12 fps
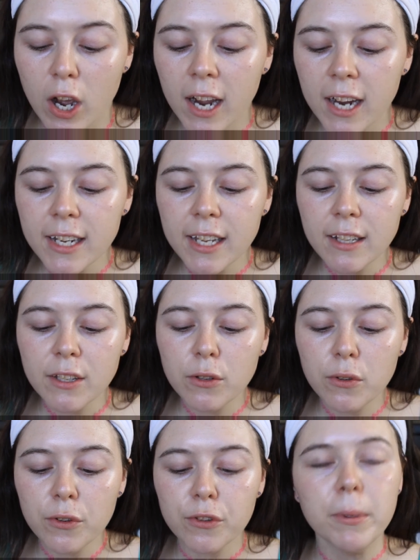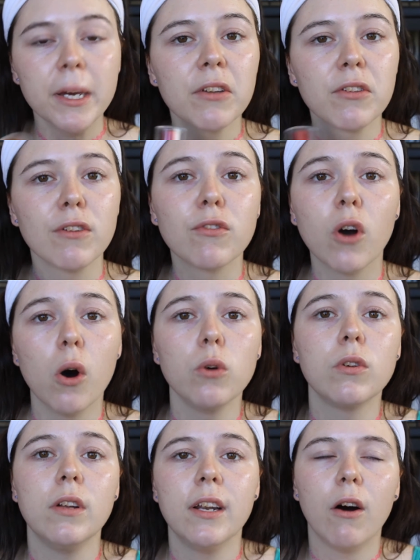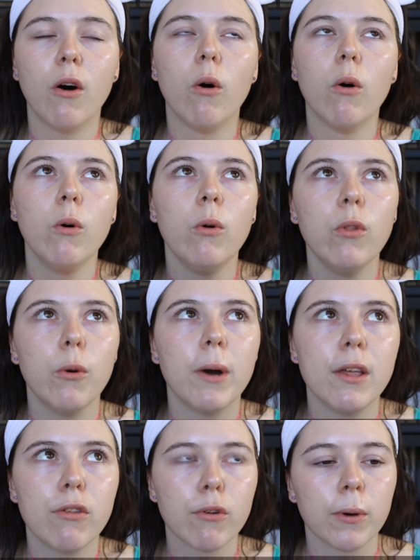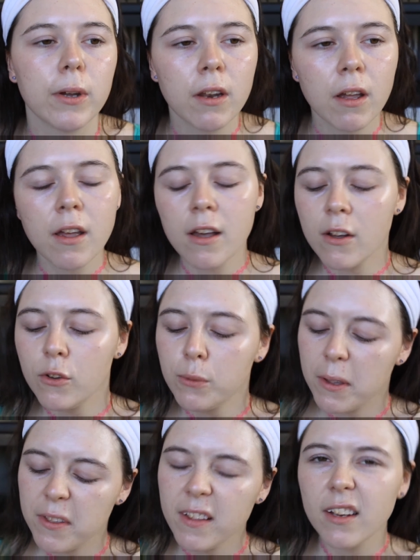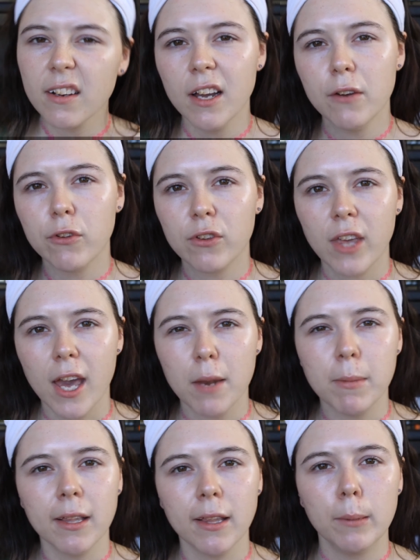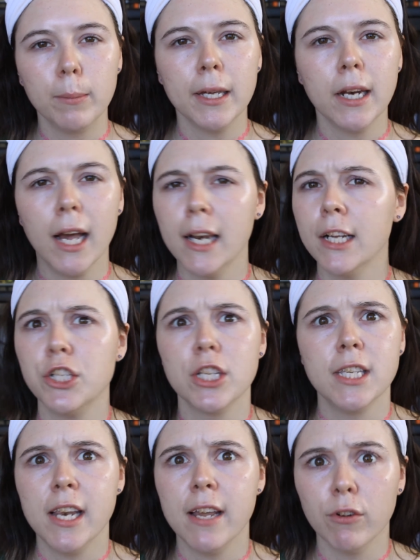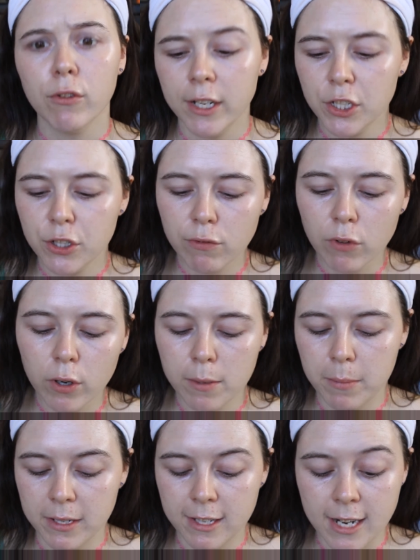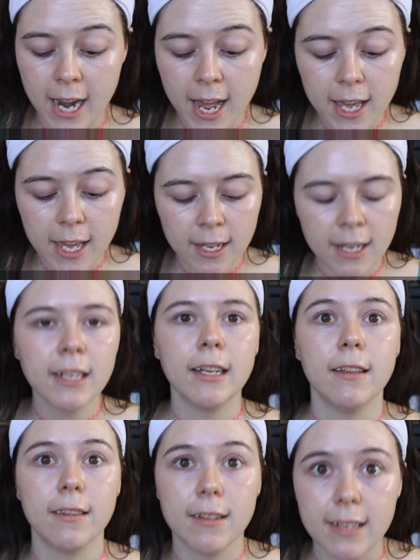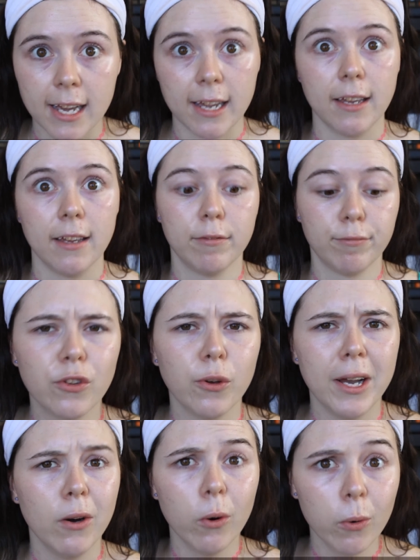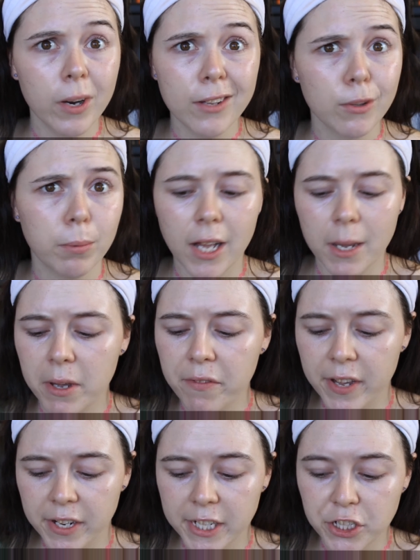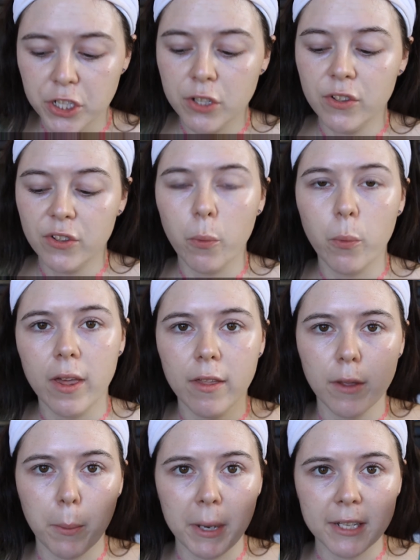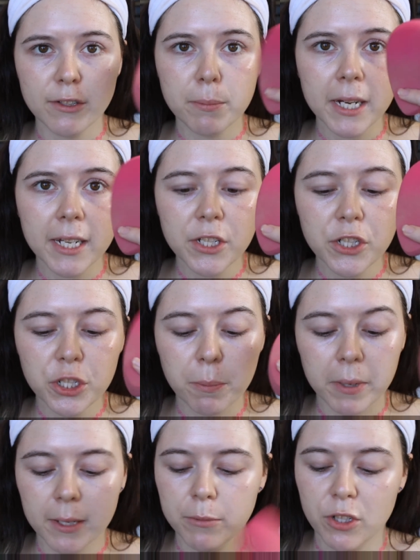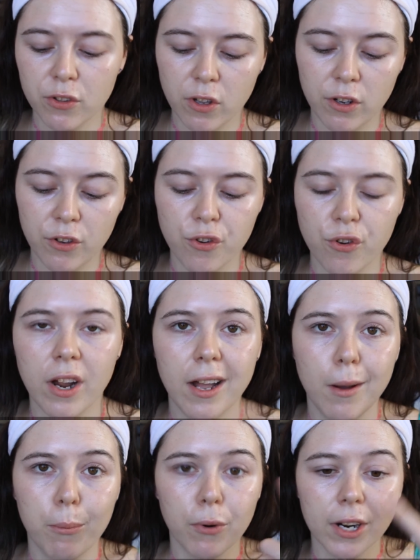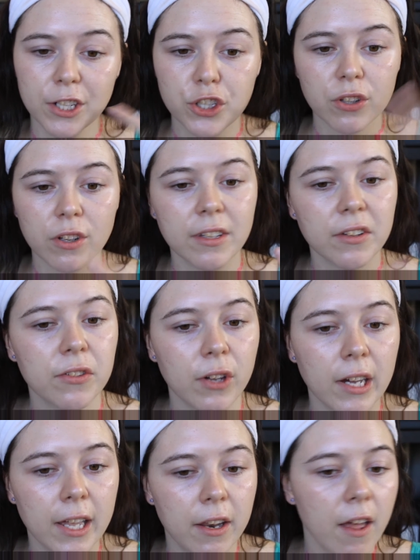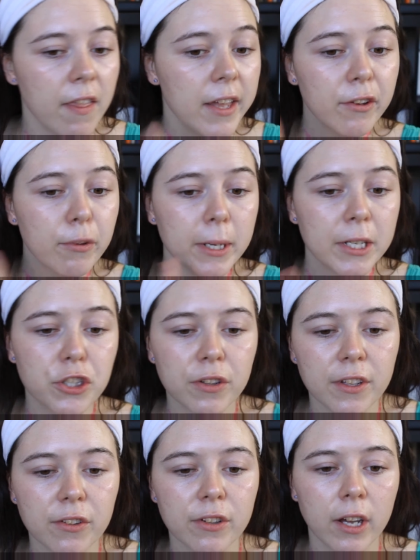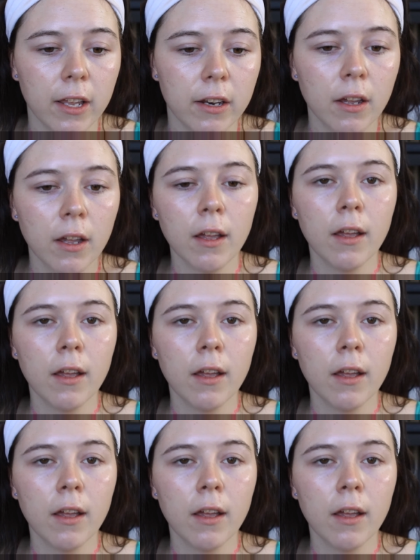tiny little specks of gold glitter all the way through it. So I think that kind of scared me a little bit and I just never reached for it, but today is the day. So I always apply my foundations with my sponge, but I'm just going to try a brush on this side, then a sponge on this side,